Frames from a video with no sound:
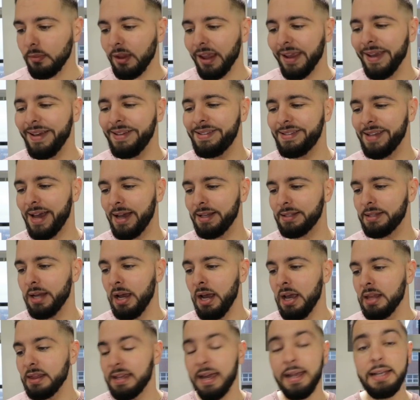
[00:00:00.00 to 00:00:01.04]
He says
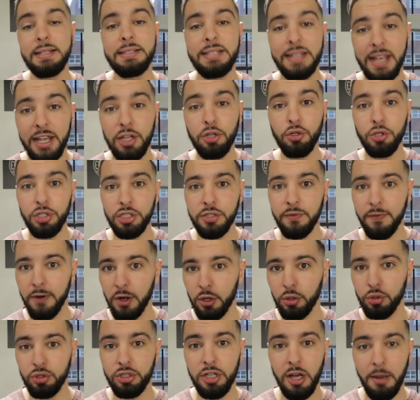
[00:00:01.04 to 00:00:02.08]
that to increase your
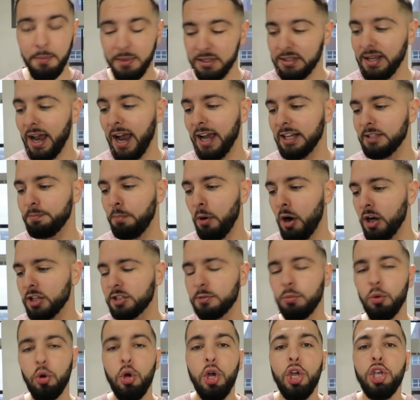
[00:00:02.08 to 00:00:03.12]
vertical jump as high as
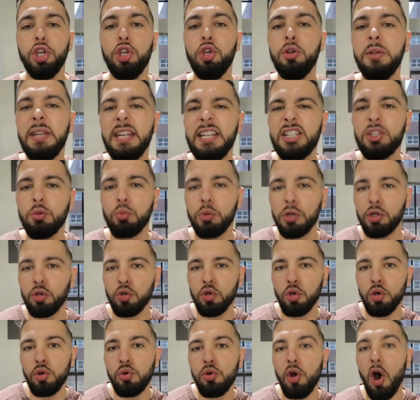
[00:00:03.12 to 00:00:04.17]
possible, you need to
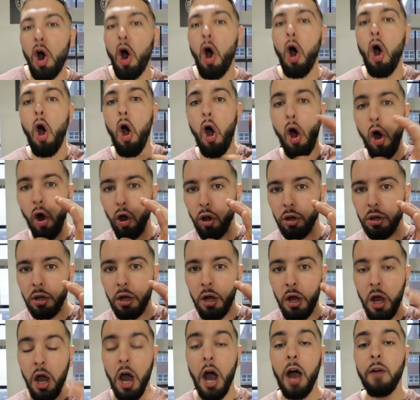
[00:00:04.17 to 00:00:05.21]
recruit all
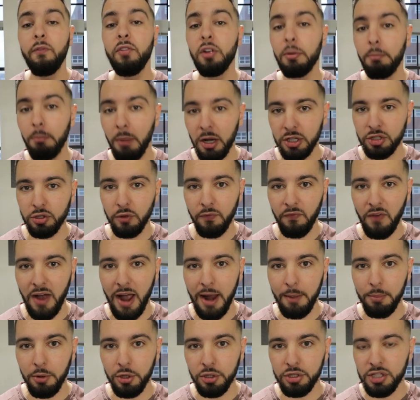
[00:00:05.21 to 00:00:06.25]
of your muscle
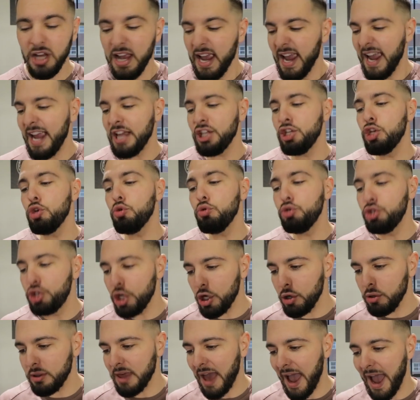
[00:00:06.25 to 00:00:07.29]
fibers, and you
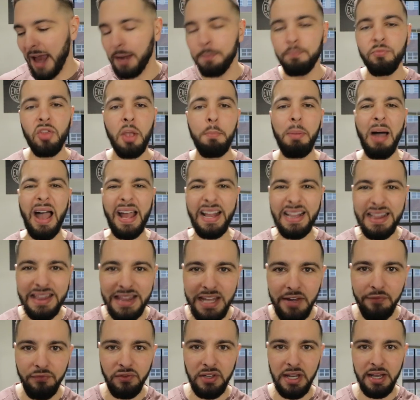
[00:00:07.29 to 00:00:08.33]
do that by
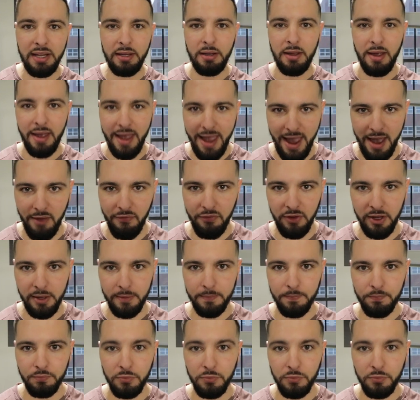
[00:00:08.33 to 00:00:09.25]
lifting heavy.